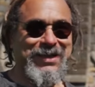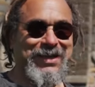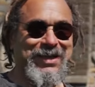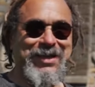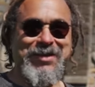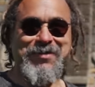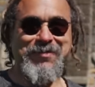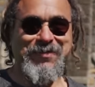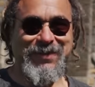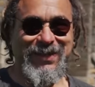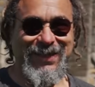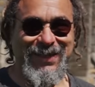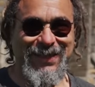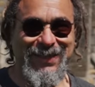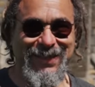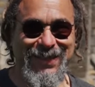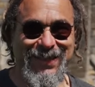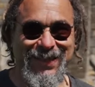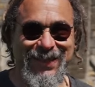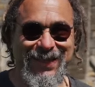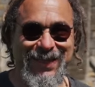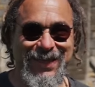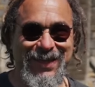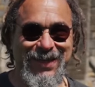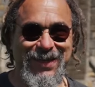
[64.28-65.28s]
I mean,
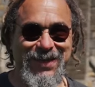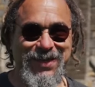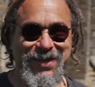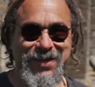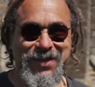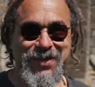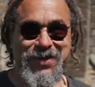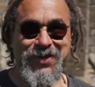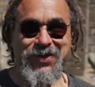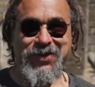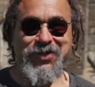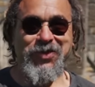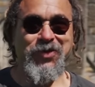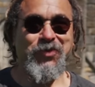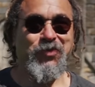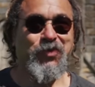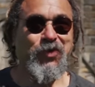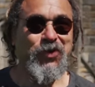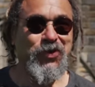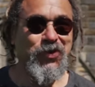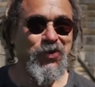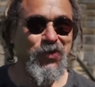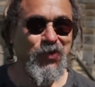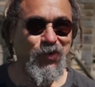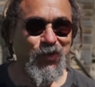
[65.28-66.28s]
you
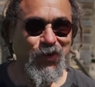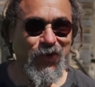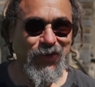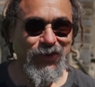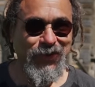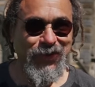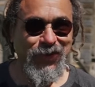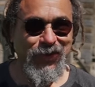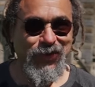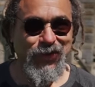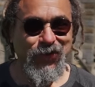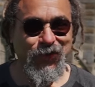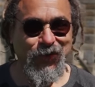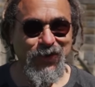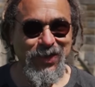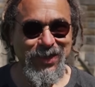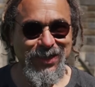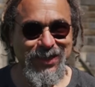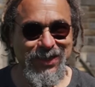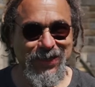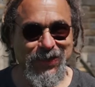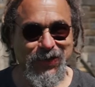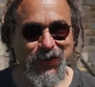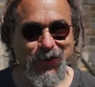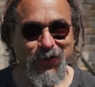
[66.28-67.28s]
wouldn't want the choice
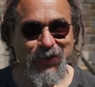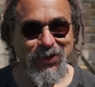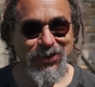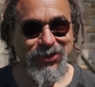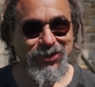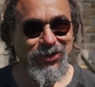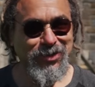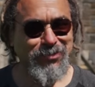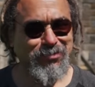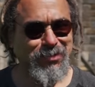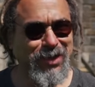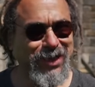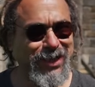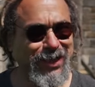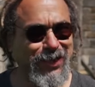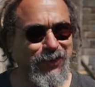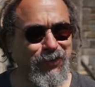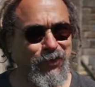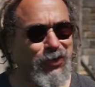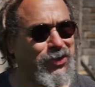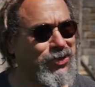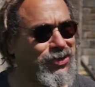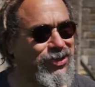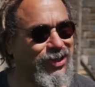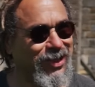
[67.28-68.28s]
to cost you money,
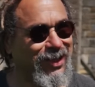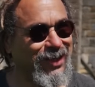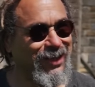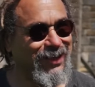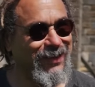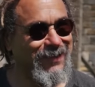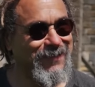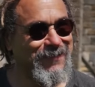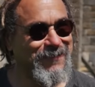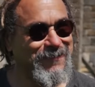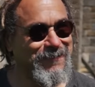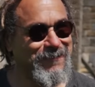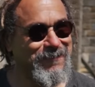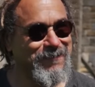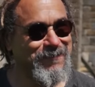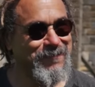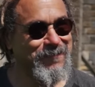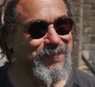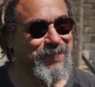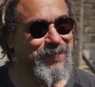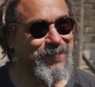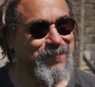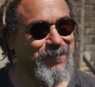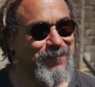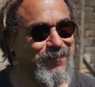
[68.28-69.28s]
would you?
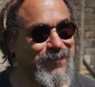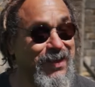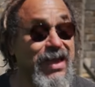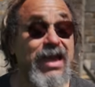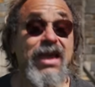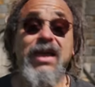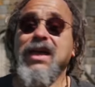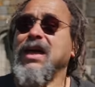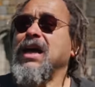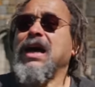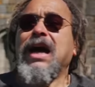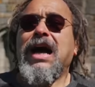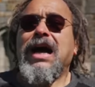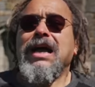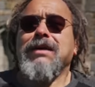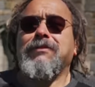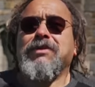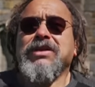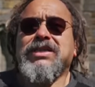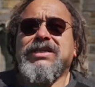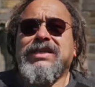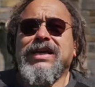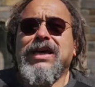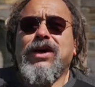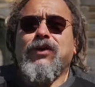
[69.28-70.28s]
I
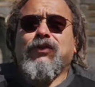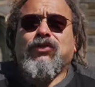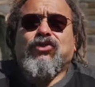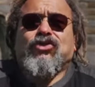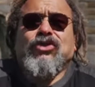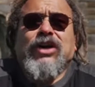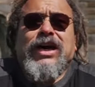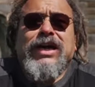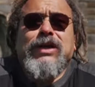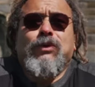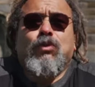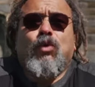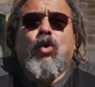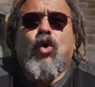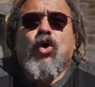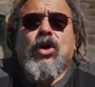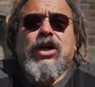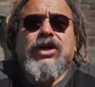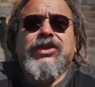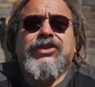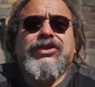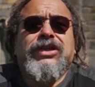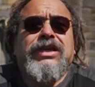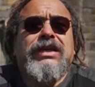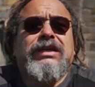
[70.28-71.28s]
myself try and walk
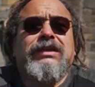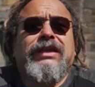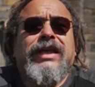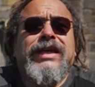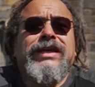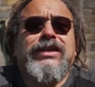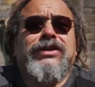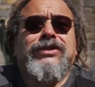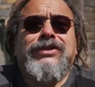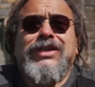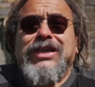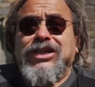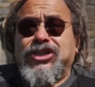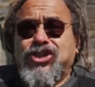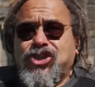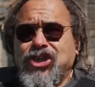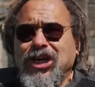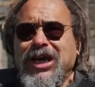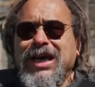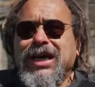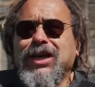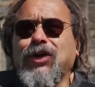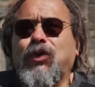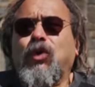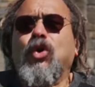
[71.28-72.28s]
a thin line on this
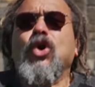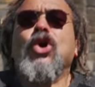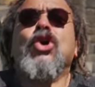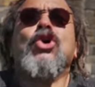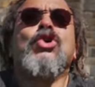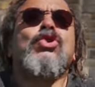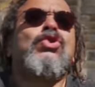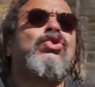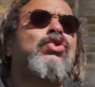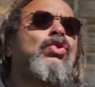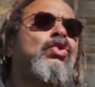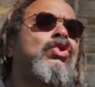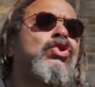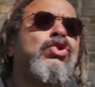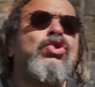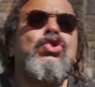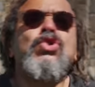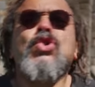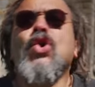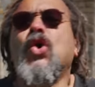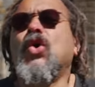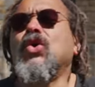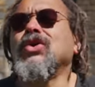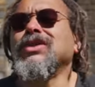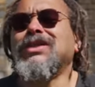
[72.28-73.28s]
channel so as
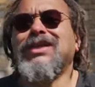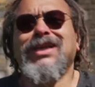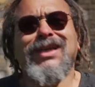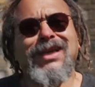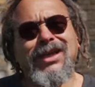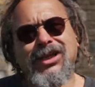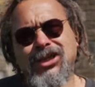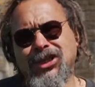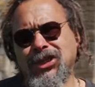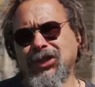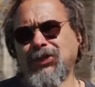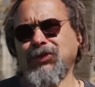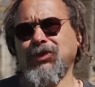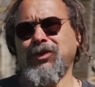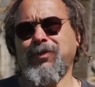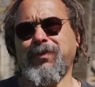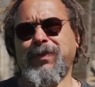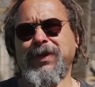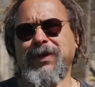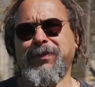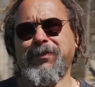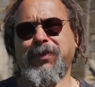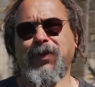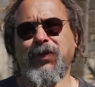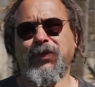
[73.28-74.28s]
not to exclude
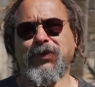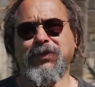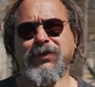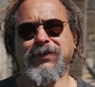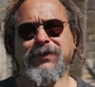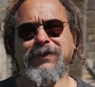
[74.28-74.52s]
people.